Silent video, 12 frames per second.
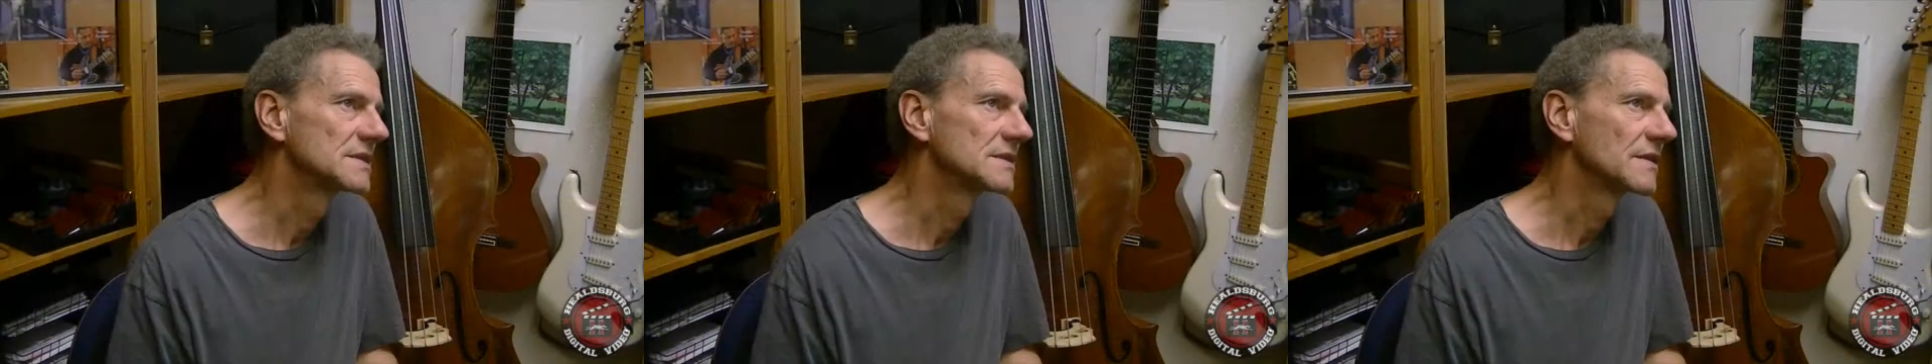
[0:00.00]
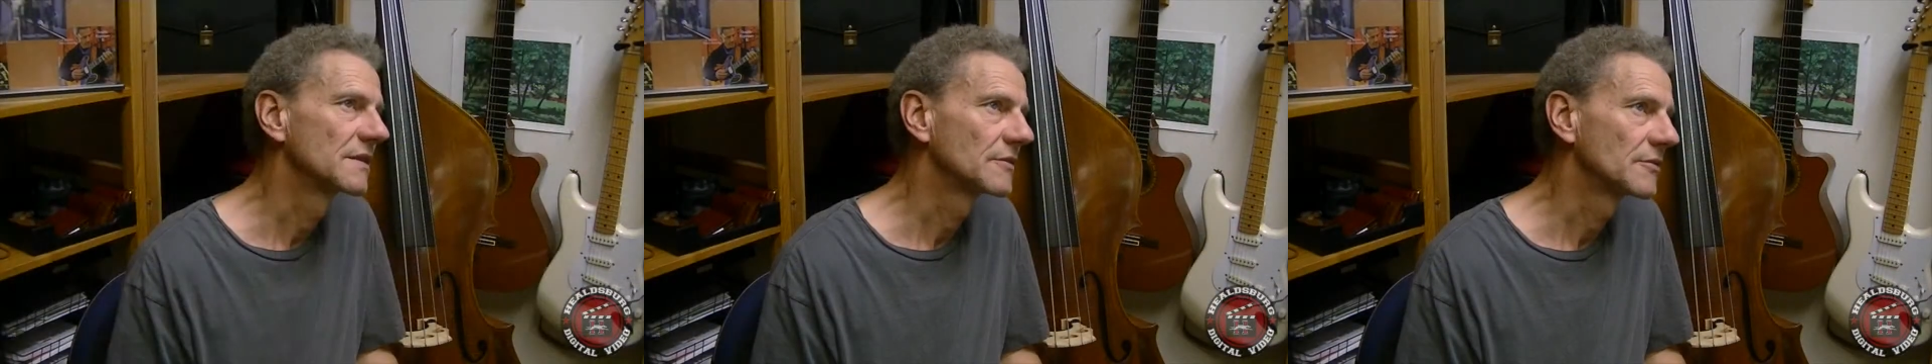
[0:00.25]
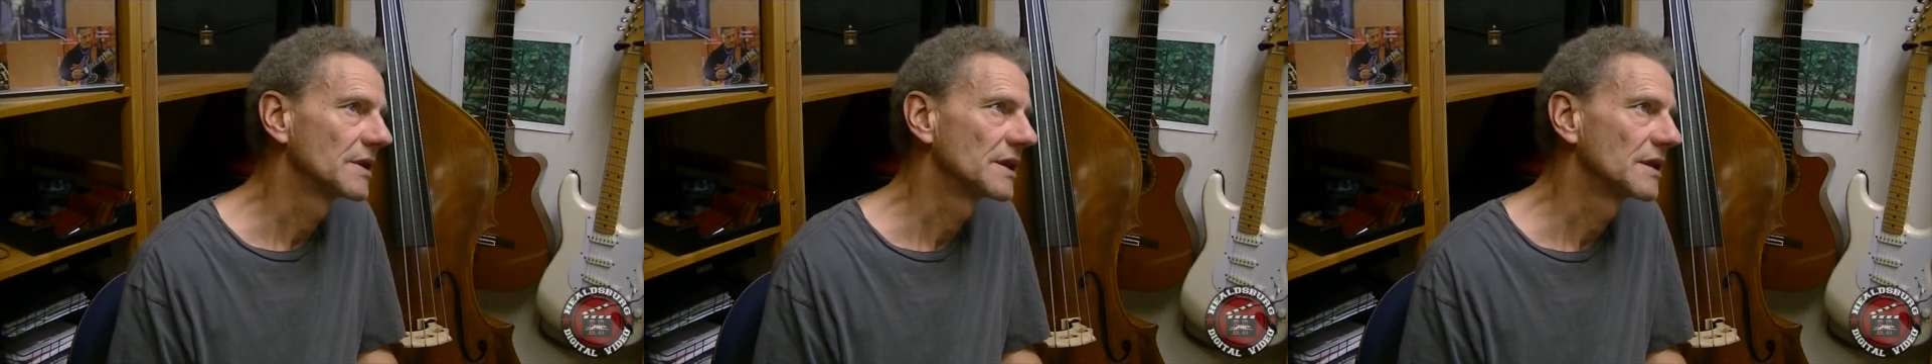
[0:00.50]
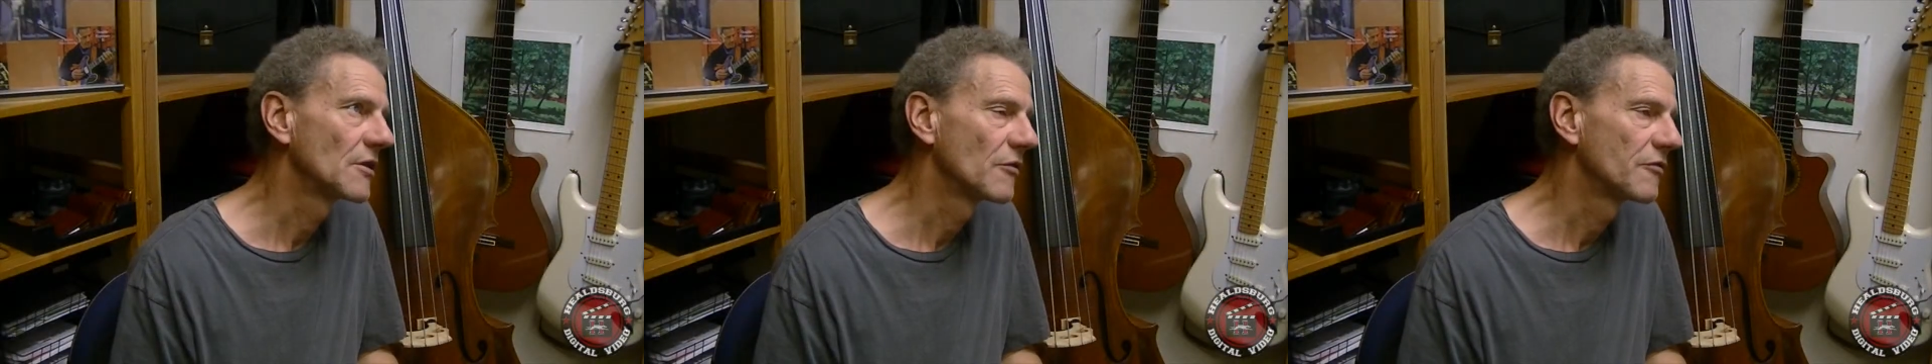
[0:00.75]

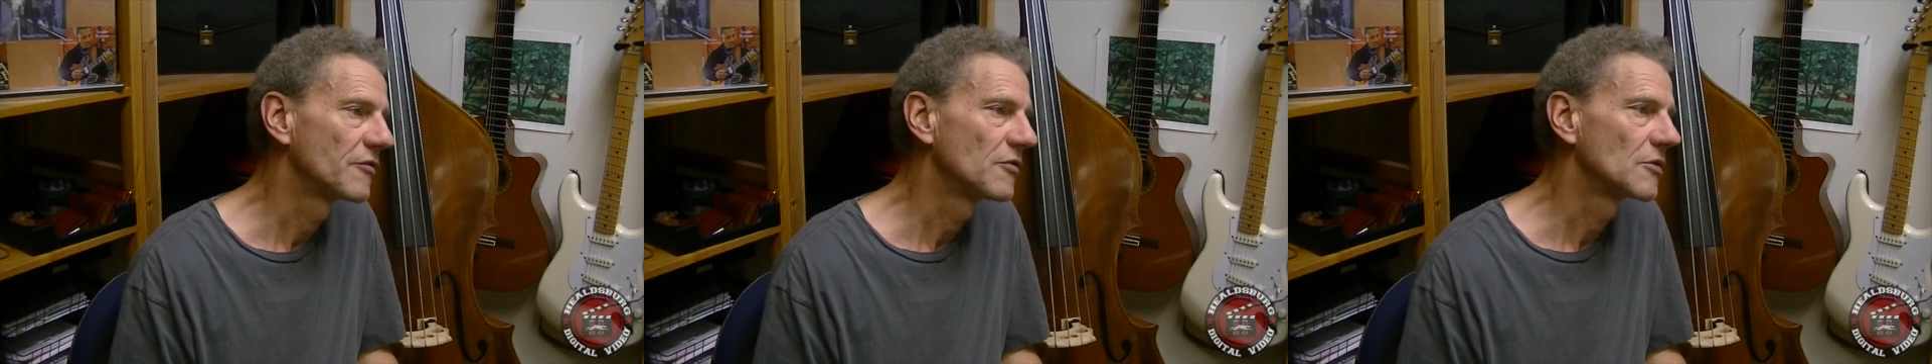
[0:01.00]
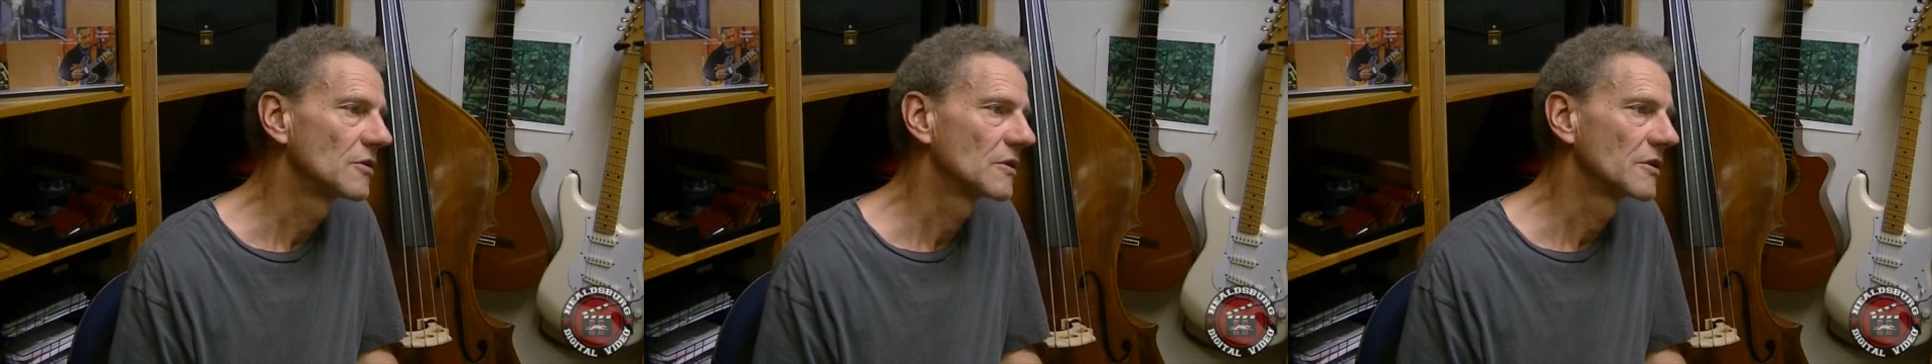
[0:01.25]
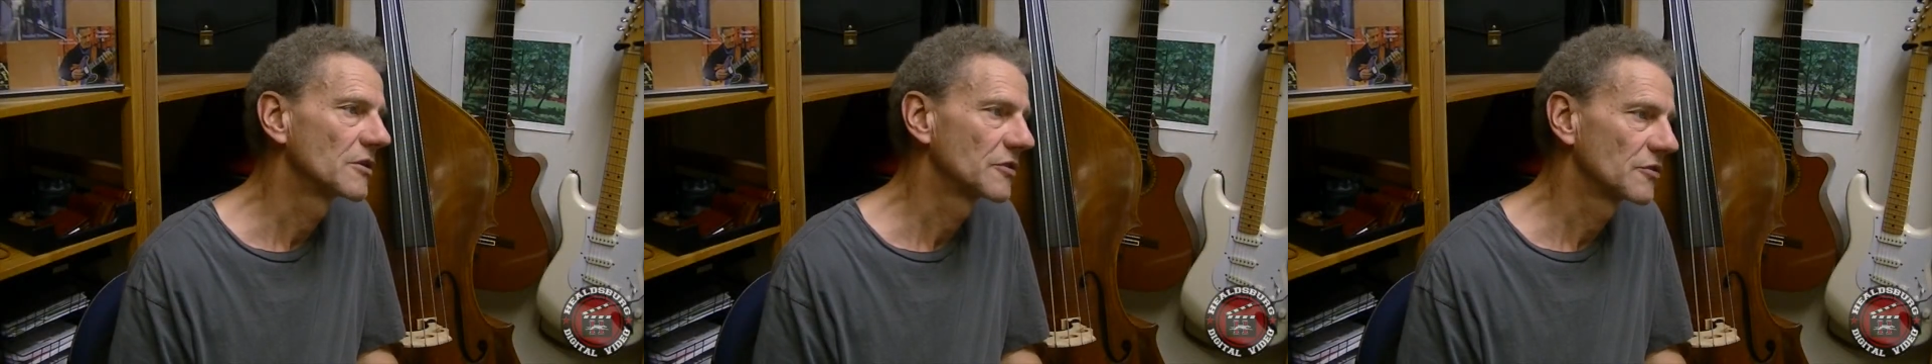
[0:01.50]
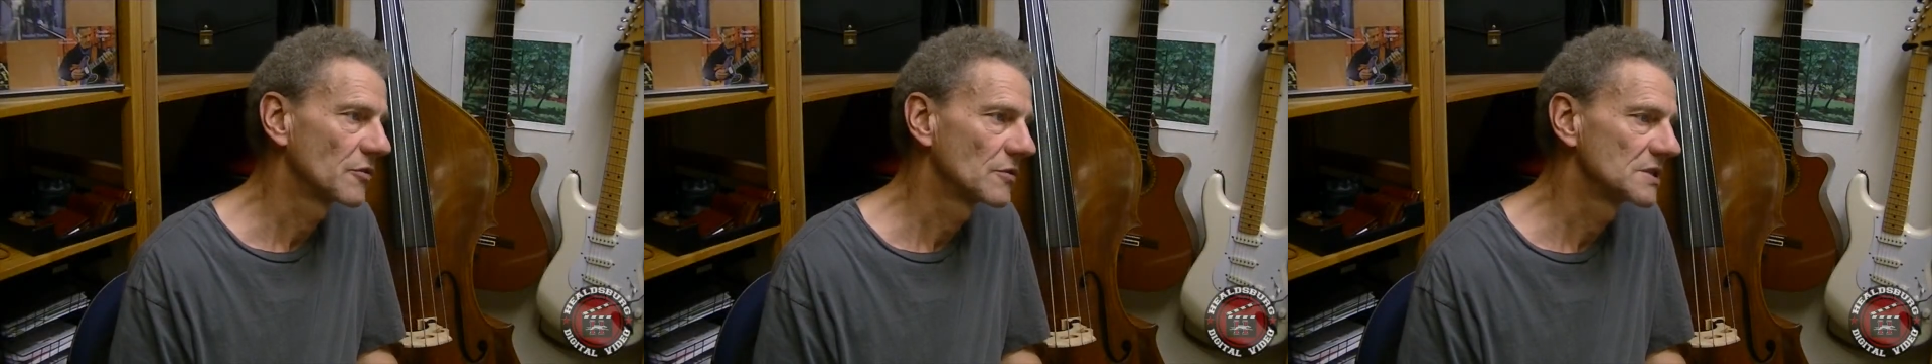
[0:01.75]
3 or 4
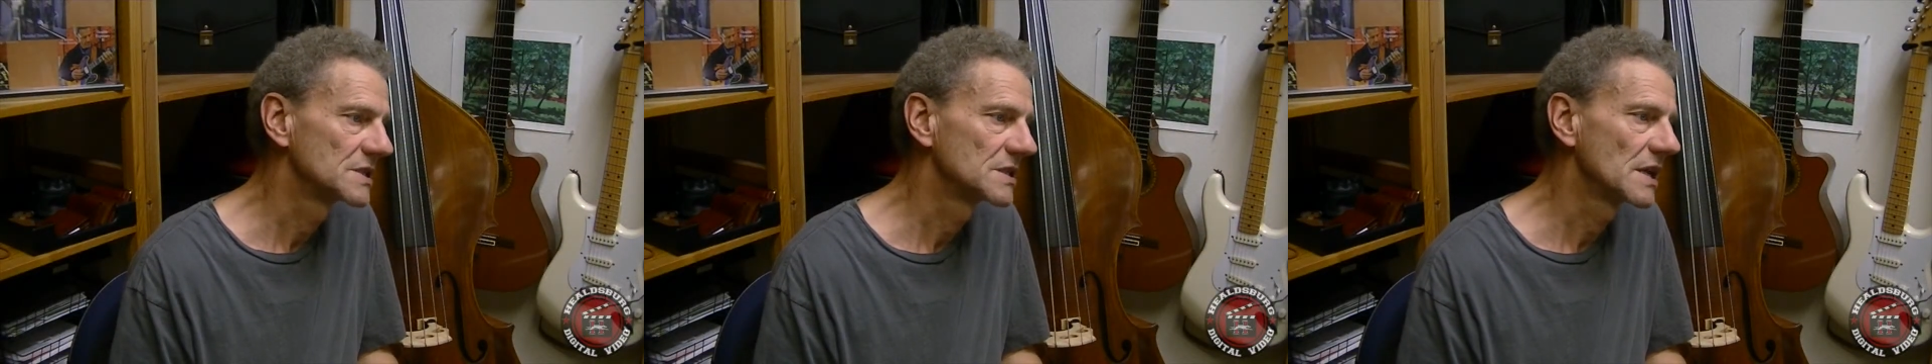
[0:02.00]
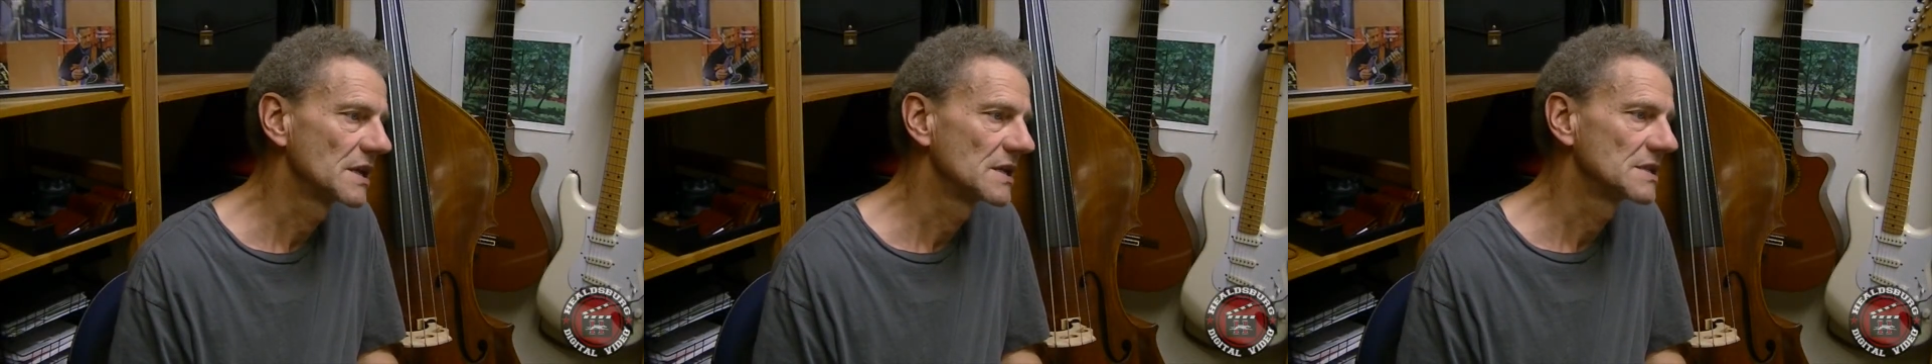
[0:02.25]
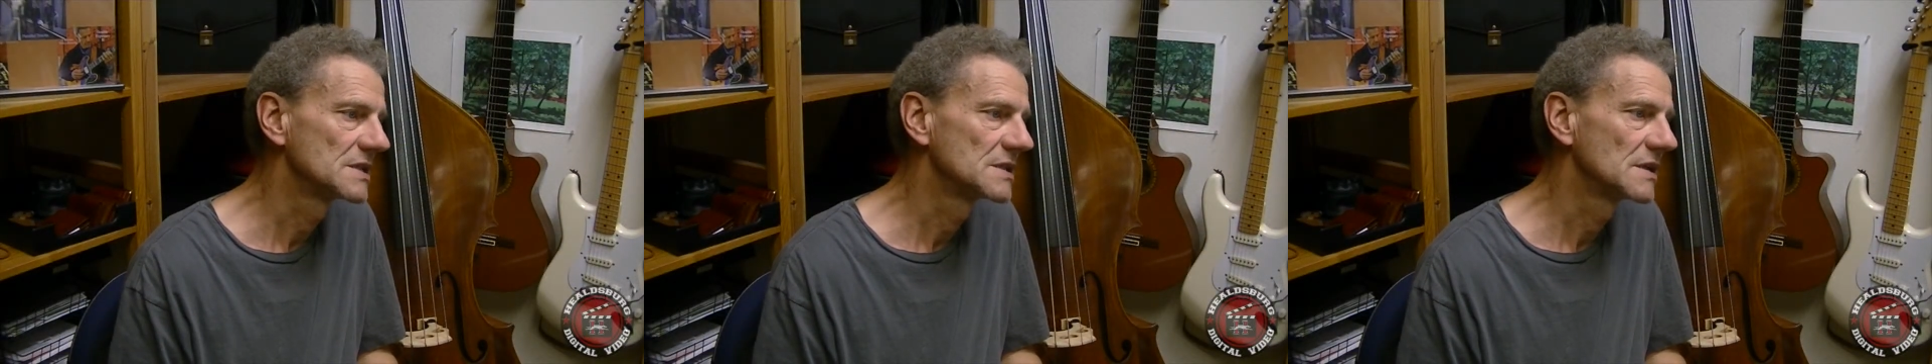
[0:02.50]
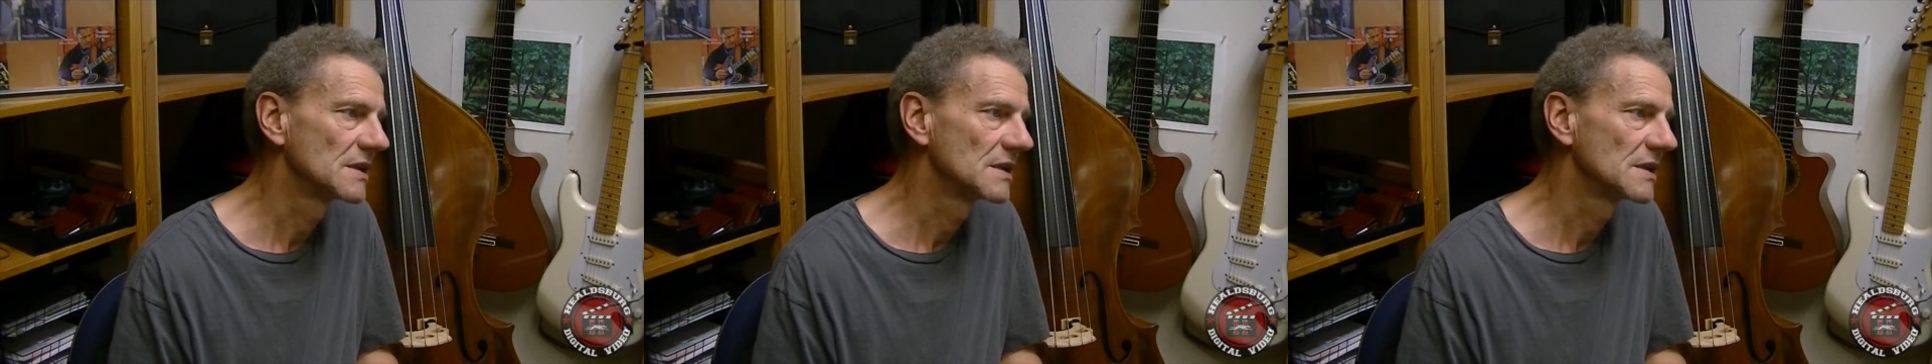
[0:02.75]
Thursdays